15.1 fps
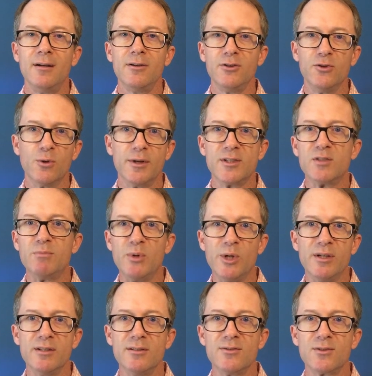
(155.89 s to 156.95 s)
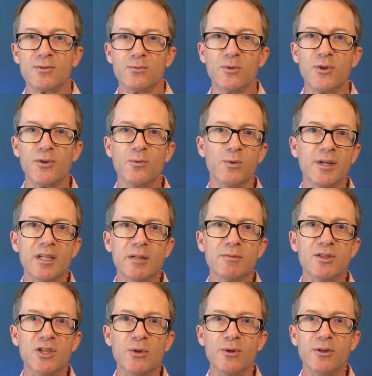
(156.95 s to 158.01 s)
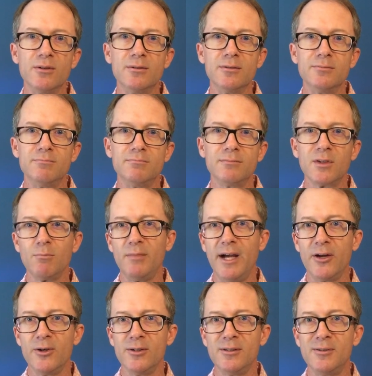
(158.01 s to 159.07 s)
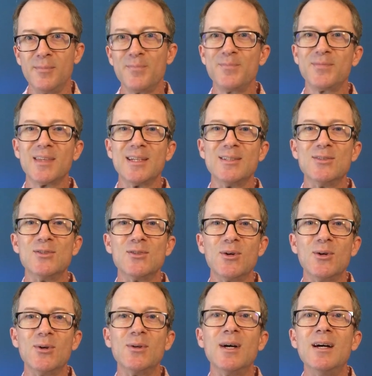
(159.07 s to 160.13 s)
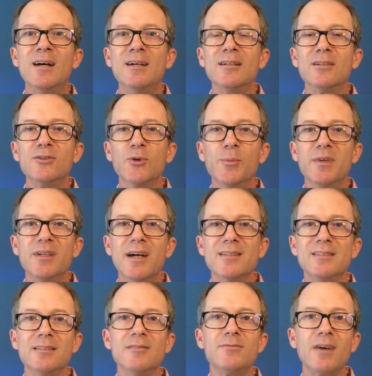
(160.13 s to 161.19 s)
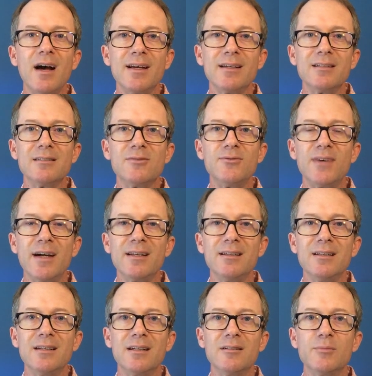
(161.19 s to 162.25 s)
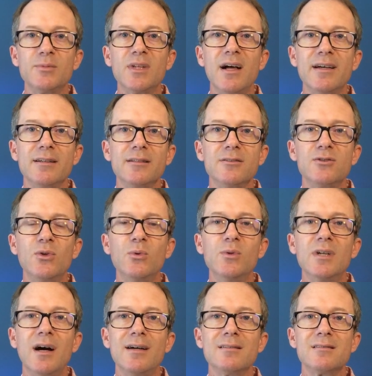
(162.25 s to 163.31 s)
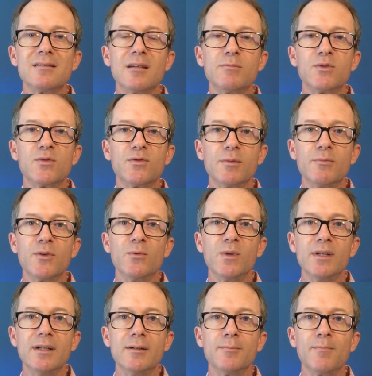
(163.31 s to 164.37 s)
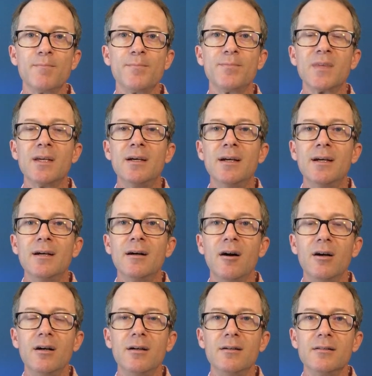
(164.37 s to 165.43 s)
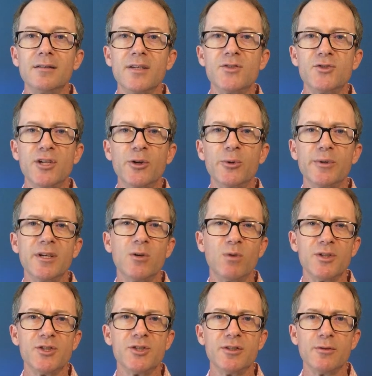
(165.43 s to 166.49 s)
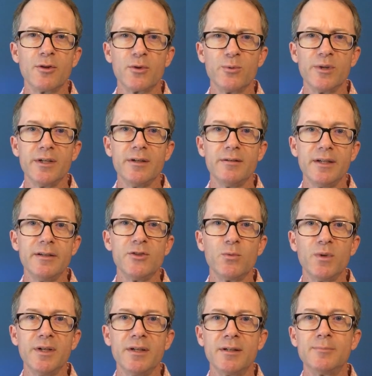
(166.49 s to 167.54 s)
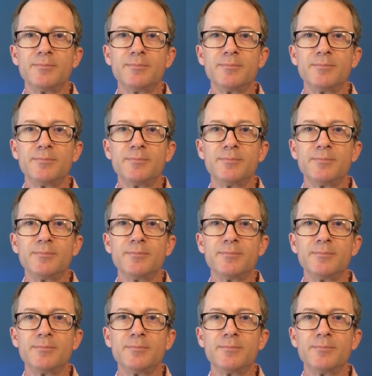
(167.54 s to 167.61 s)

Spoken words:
your experience with the reading material mattered. And so you'll be identifying, defining, and applying 2 concepts from the reading. It's generally question 3 each week.